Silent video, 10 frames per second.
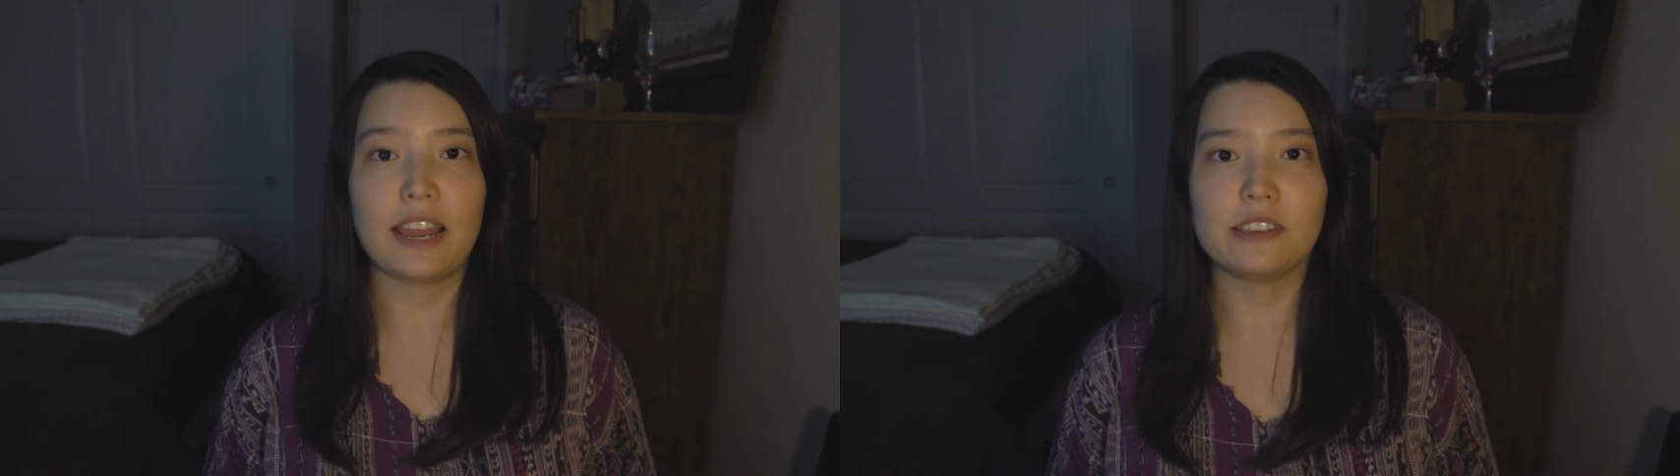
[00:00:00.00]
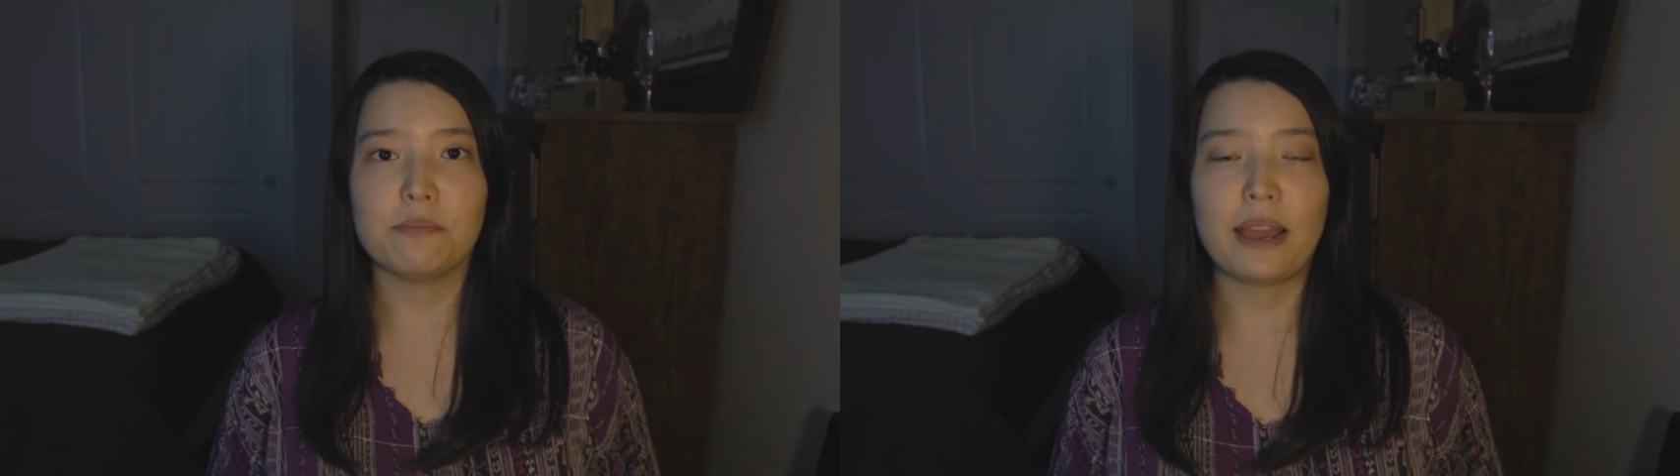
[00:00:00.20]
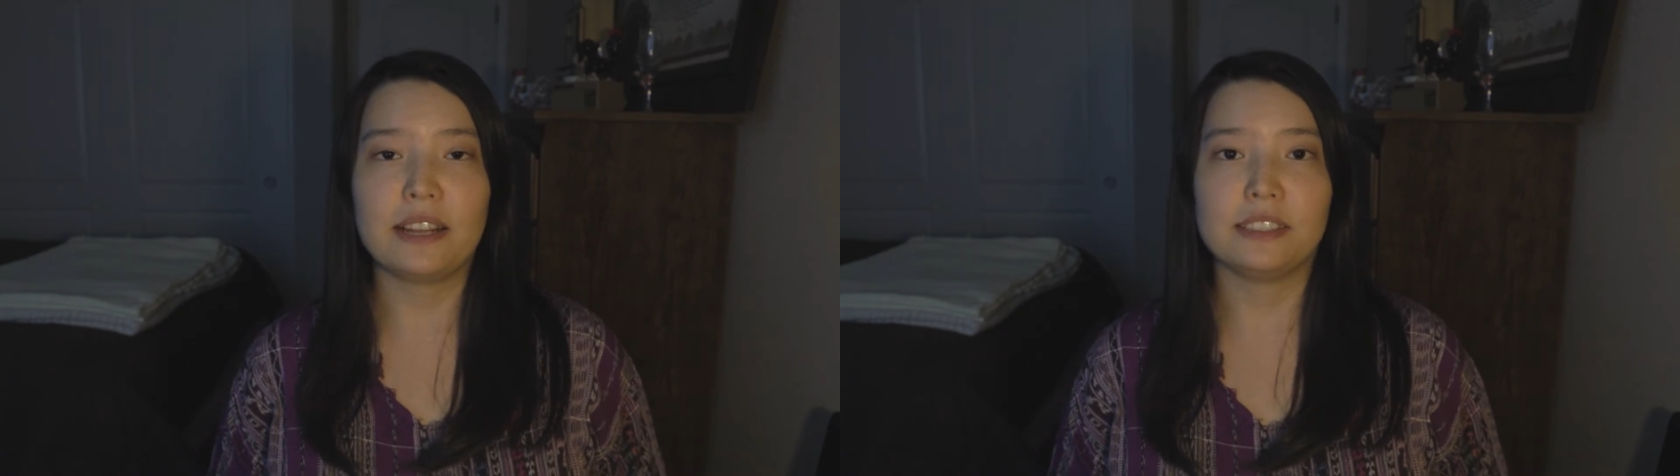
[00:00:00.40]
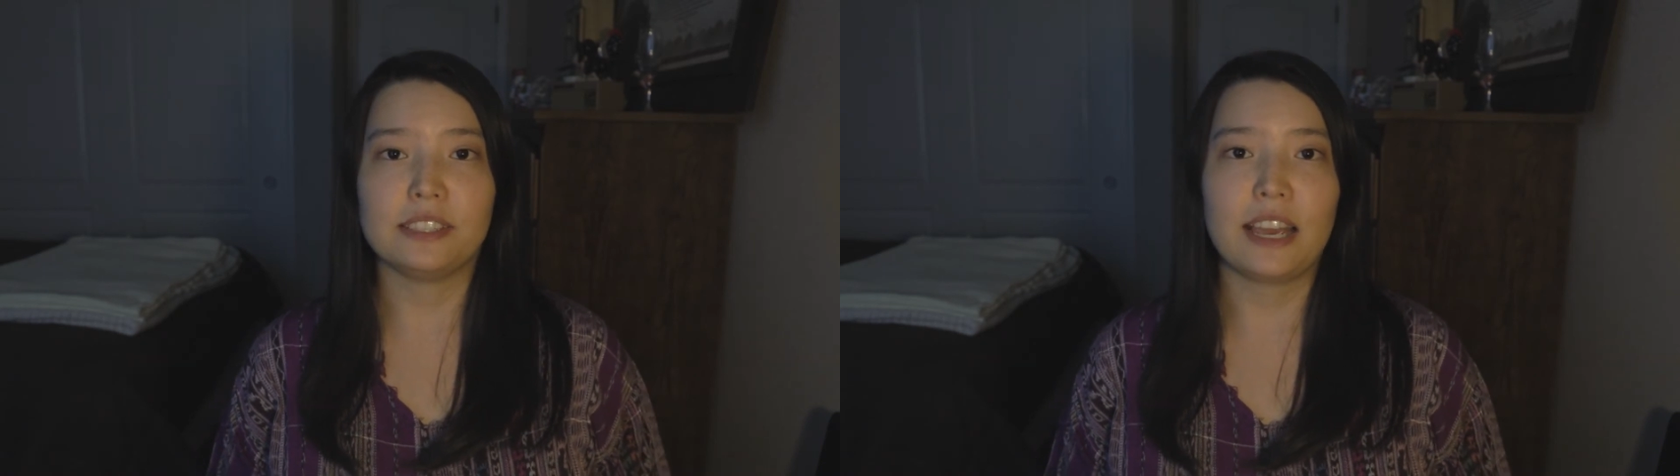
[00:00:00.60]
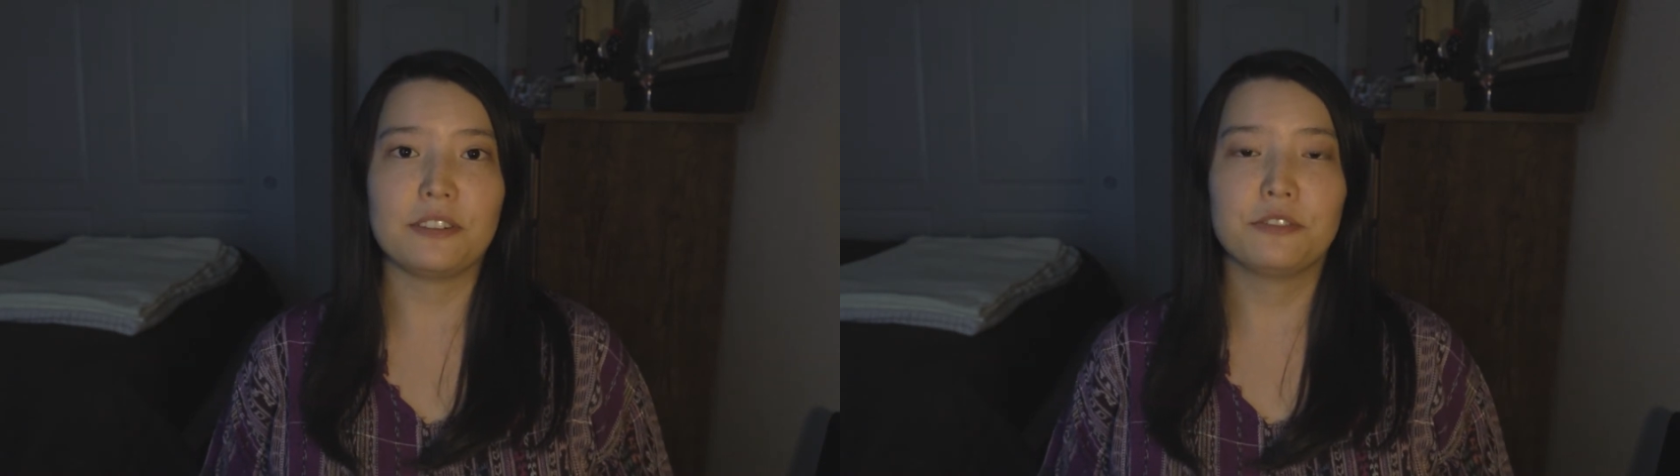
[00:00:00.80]
any bad
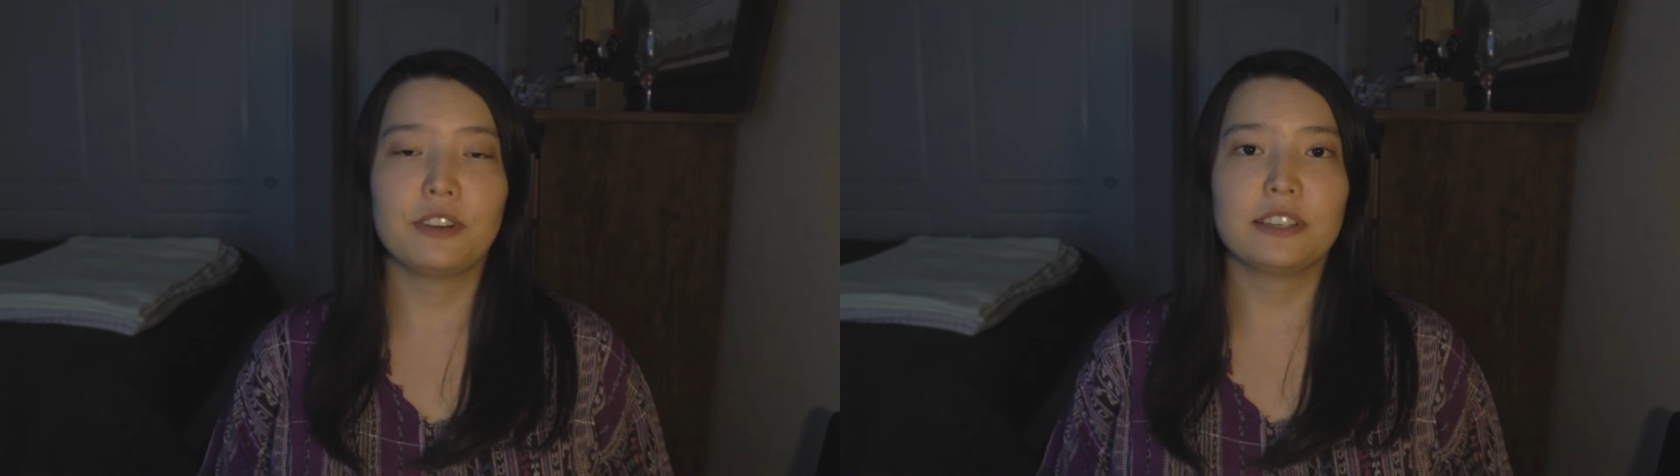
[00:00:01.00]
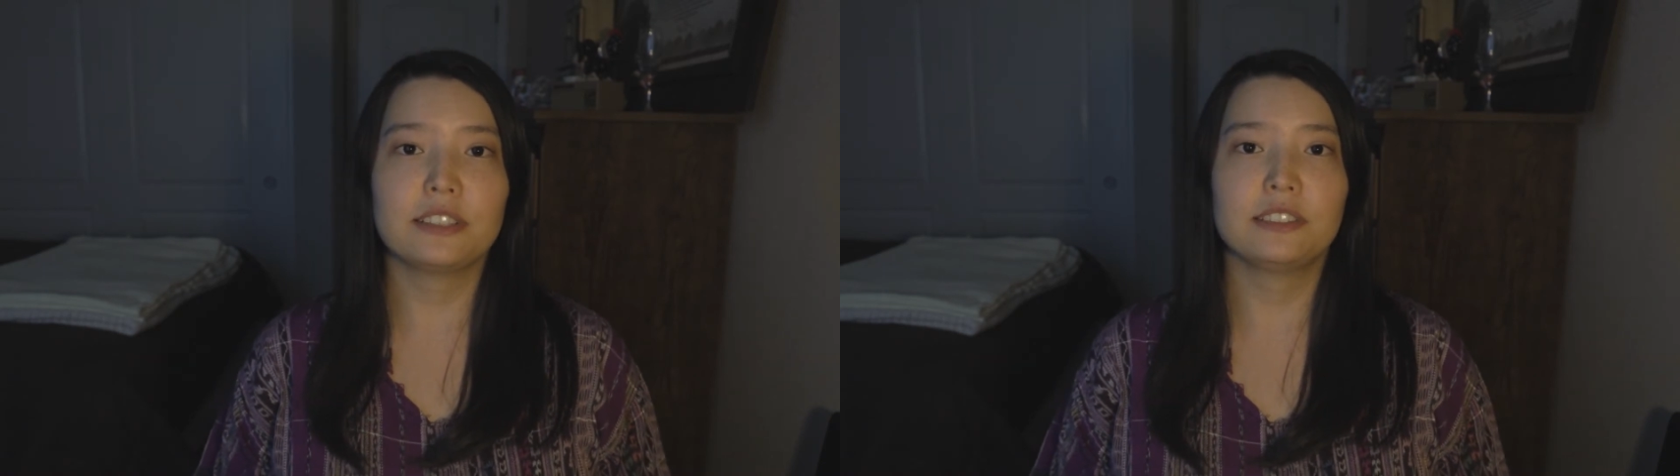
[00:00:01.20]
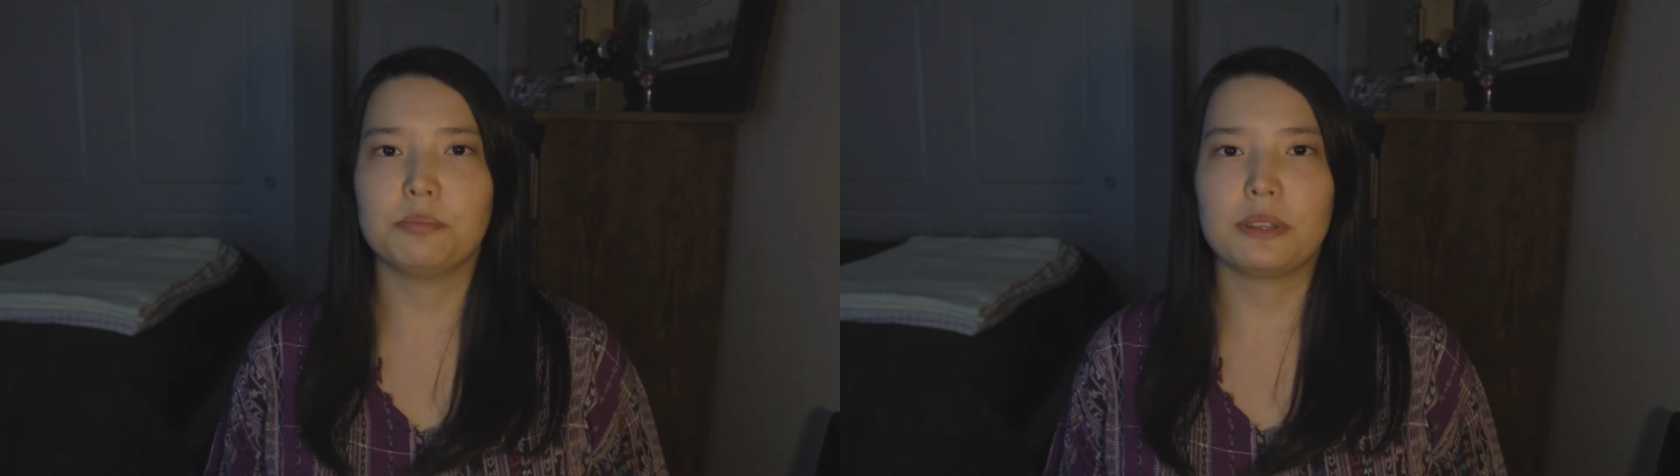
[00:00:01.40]
side effects,